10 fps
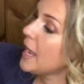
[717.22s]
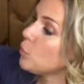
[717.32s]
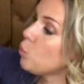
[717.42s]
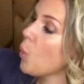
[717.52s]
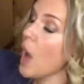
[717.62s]

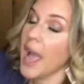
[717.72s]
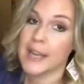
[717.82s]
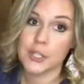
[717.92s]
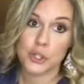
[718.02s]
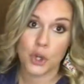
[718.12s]
and
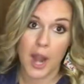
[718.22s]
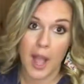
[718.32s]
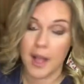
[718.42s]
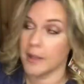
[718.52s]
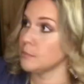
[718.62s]
white strap,
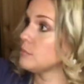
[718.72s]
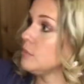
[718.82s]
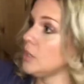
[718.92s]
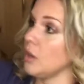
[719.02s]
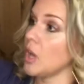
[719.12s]
um,
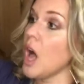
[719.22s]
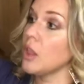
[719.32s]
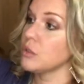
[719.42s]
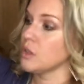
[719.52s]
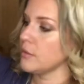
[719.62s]
you know,
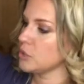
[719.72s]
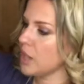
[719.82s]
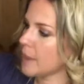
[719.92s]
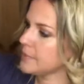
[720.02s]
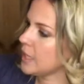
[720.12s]
colors on the
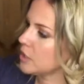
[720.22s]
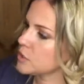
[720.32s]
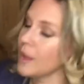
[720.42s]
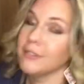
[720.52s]
straps here. So I